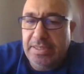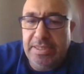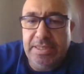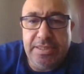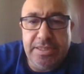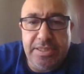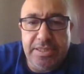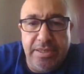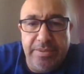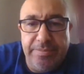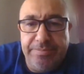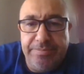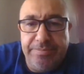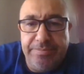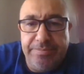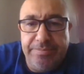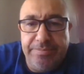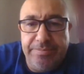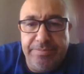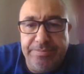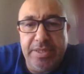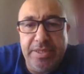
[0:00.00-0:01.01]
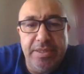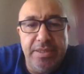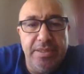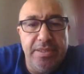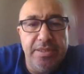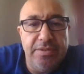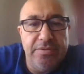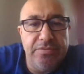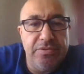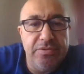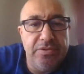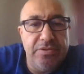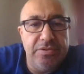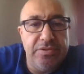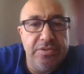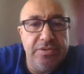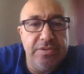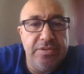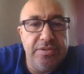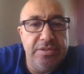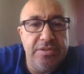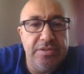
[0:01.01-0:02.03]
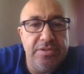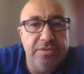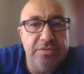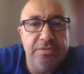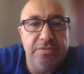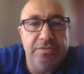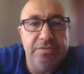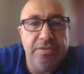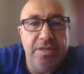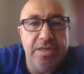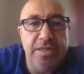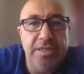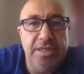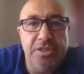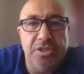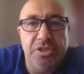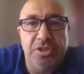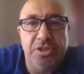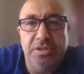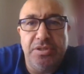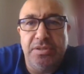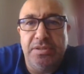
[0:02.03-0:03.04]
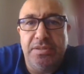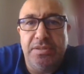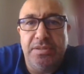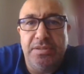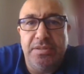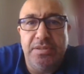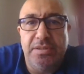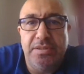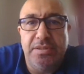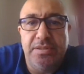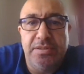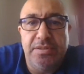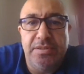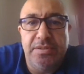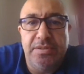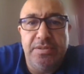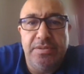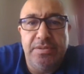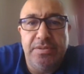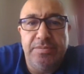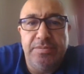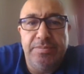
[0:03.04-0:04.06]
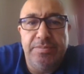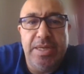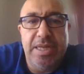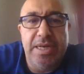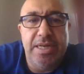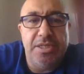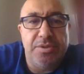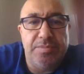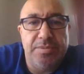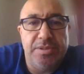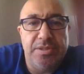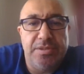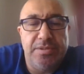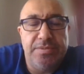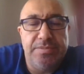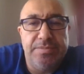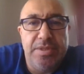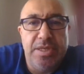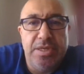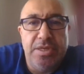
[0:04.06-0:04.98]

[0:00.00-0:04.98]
income for the financial management.